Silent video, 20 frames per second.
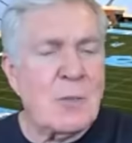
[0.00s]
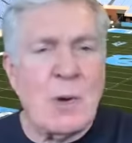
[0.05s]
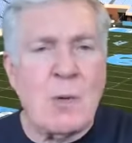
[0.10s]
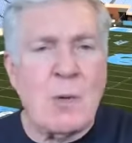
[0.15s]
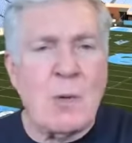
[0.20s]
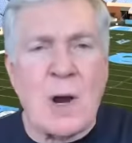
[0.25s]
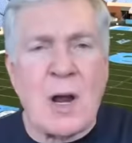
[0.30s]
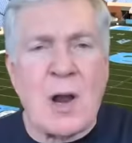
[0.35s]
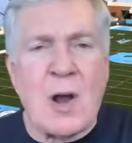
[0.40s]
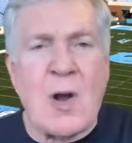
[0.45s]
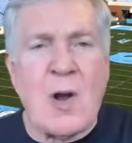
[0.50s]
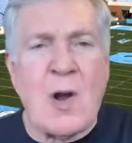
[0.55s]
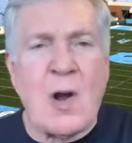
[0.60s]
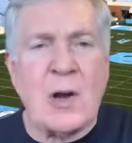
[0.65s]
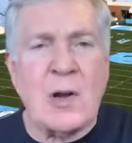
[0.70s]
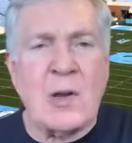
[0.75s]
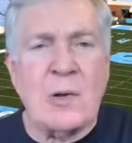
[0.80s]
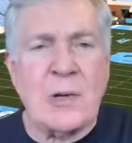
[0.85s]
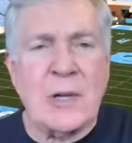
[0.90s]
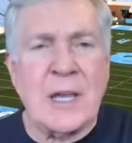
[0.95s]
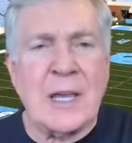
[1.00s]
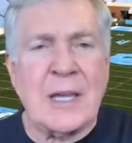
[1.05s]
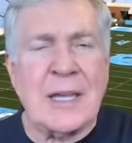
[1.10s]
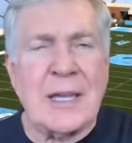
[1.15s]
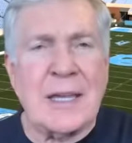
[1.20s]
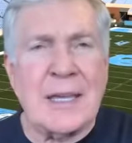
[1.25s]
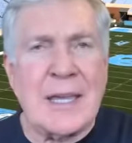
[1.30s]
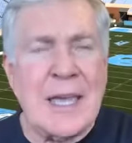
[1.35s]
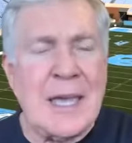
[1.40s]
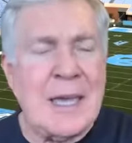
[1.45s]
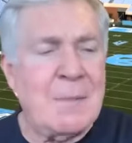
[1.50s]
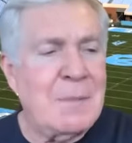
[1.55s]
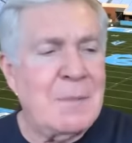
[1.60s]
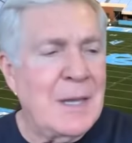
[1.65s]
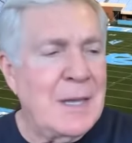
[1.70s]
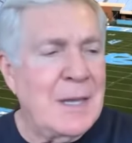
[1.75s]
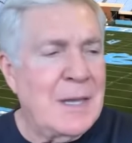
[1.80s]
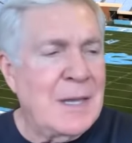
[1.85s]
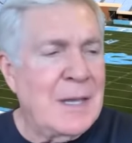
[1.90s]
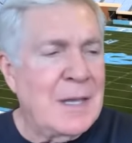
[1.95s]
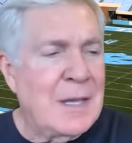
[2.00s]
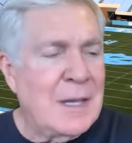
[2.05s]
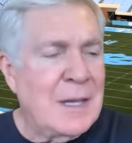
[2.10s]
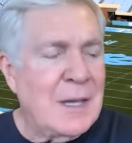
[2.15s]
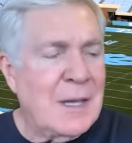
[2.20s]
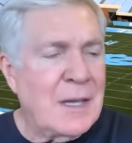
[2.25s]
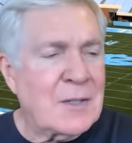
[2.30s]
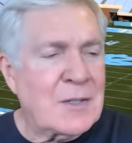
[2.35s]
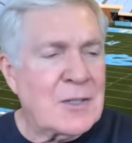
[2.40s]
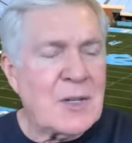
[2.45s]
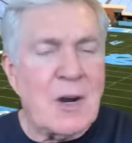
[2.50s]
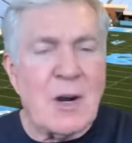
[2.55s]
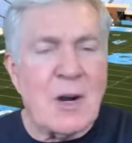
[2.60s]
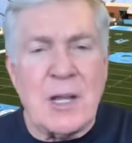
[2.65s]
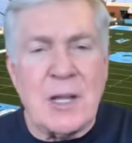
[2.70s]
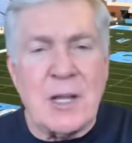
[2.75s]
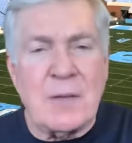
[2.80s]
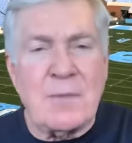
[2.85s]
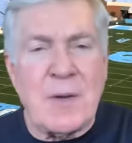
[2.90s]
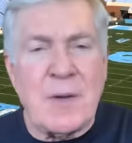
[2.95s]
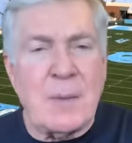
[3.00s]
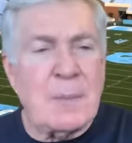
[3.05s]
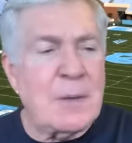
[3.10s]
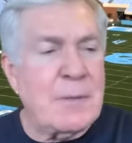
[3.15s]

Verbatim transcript: work hard on kicking game uh, starting from the